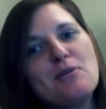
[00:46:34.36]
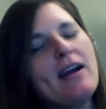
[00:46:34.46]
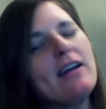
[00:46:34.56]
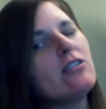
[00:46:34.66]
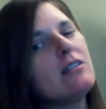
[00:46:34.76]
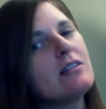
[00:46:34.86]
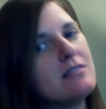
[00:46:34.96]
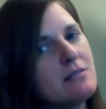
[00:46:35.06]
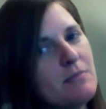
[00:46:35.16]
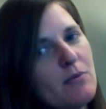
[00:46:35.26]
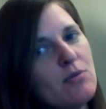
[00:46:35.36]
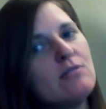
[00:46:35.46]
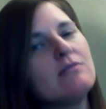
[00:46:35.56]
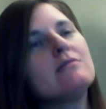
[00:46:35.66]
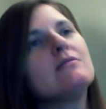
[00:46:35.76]
reminder, because it's my
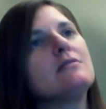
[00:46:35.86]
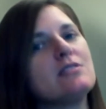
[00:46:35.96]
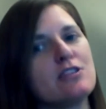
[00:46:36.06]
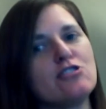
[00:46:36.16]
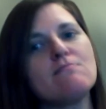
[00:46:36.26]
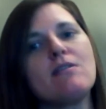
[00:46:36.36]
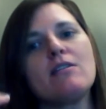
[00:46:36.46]
role, discussion